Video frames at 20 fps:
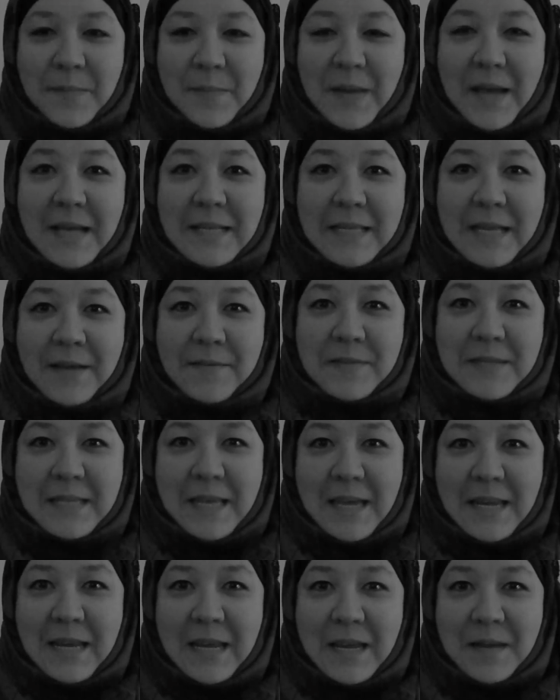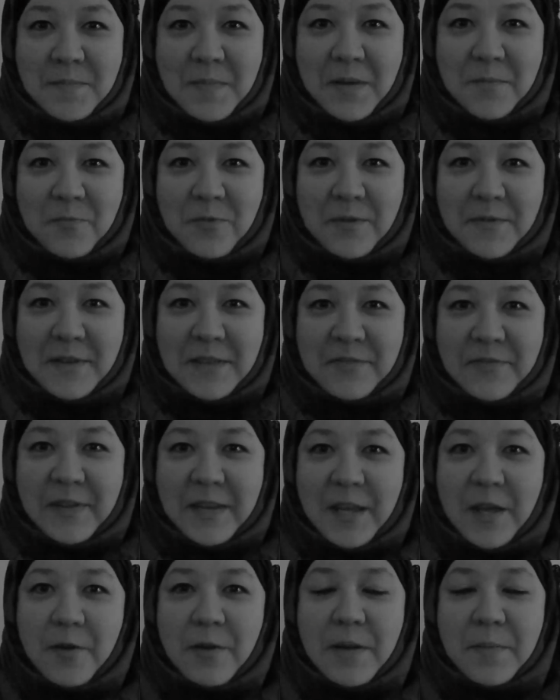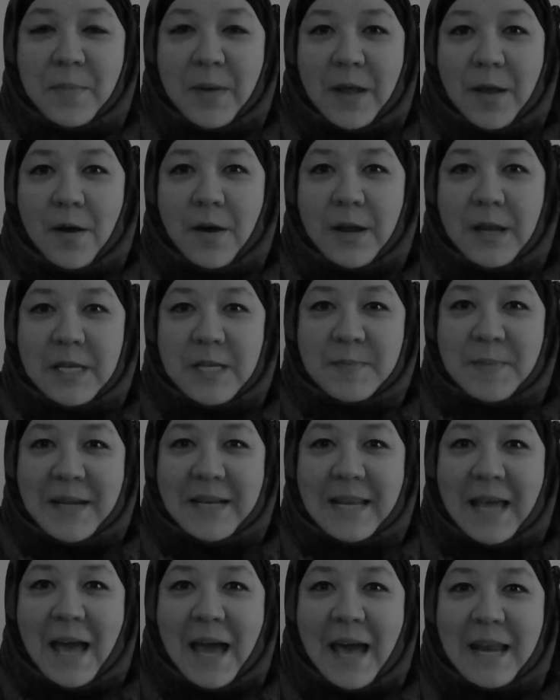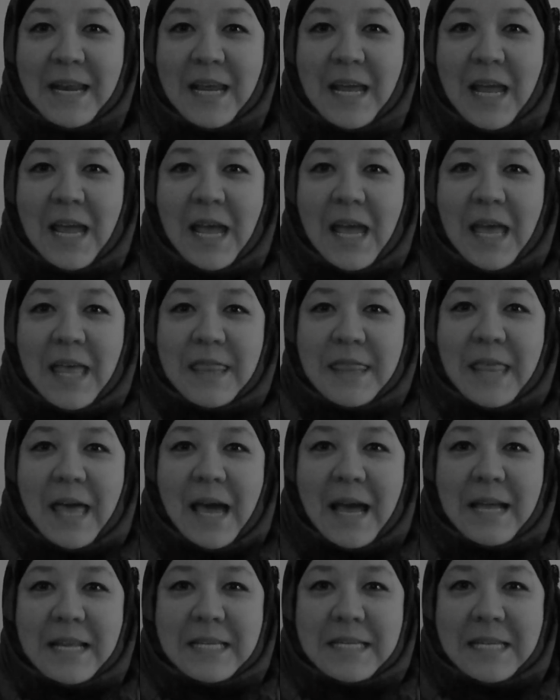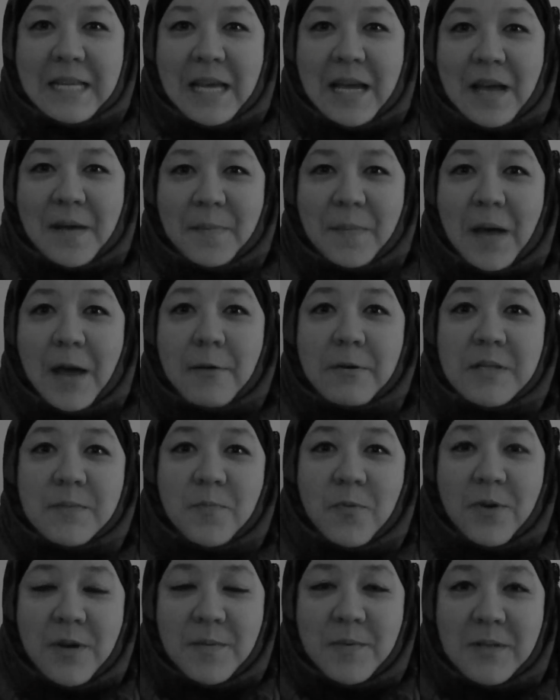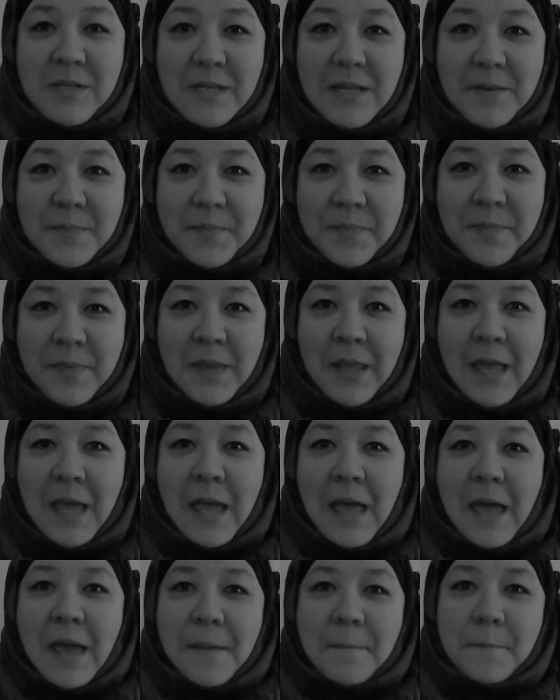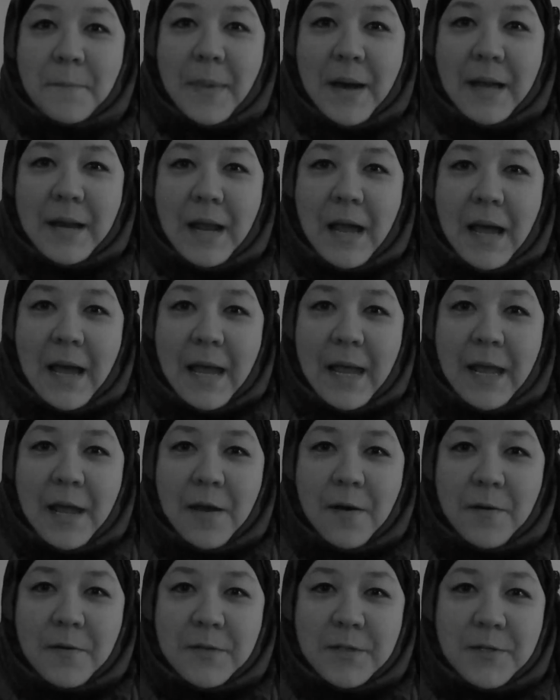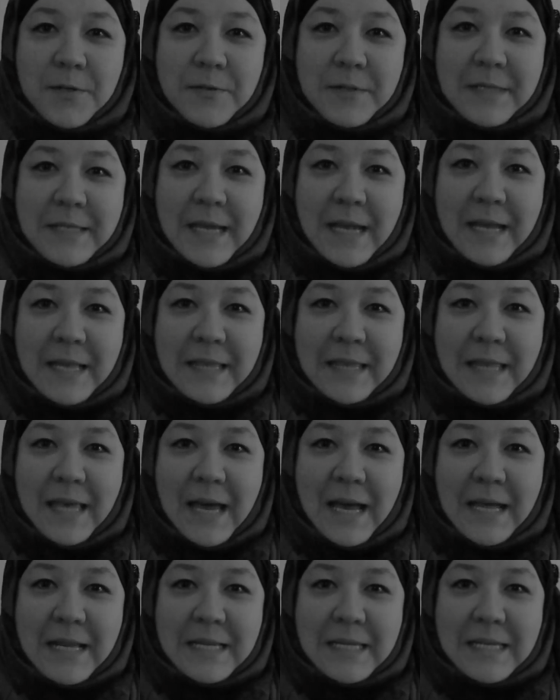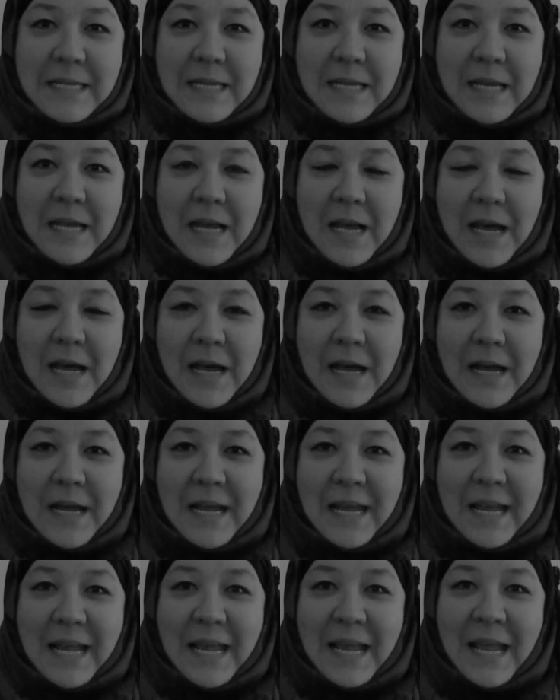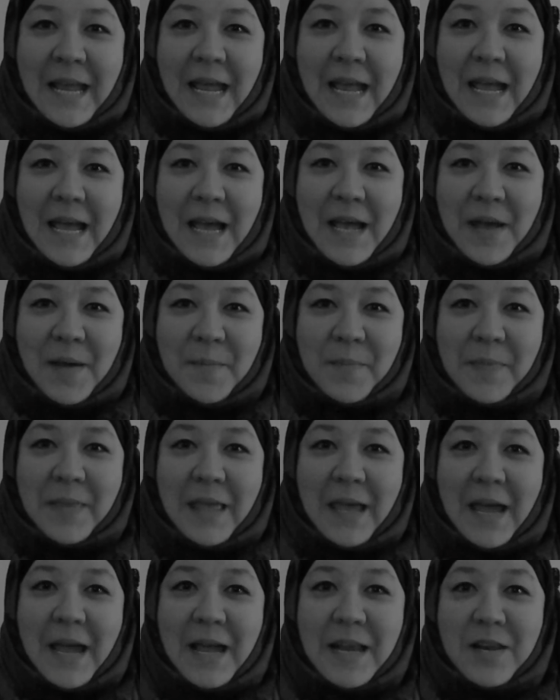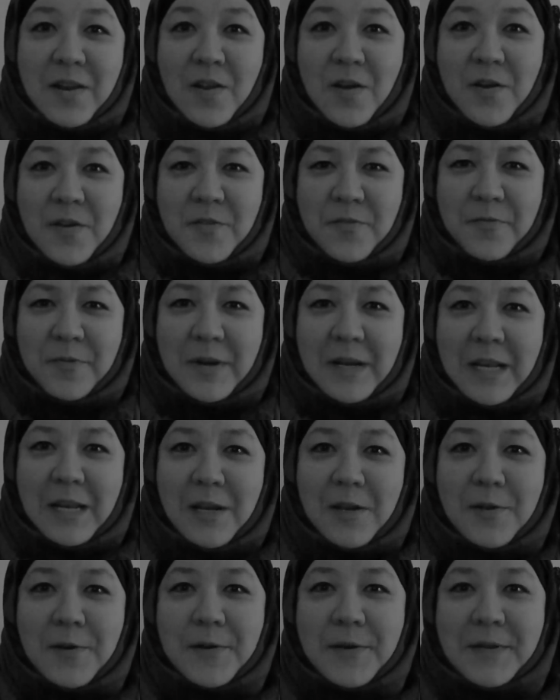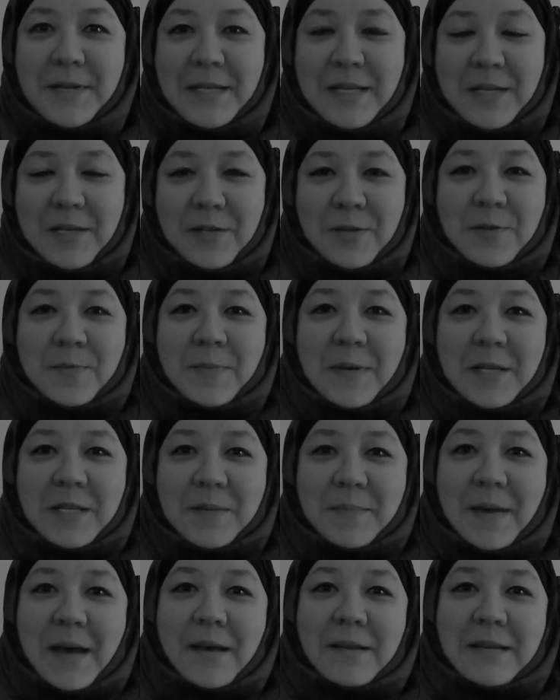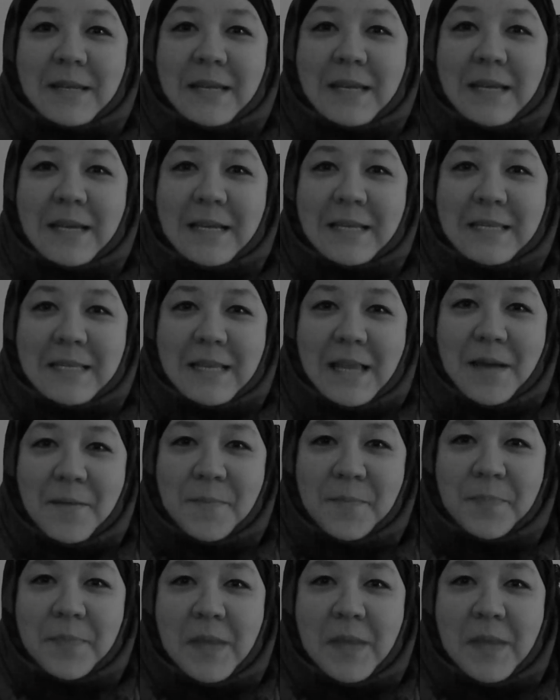as I've said in my previous video, in my honor to my dad, that I was born Muslim, but I also said that I had not really learnt too much about Islam.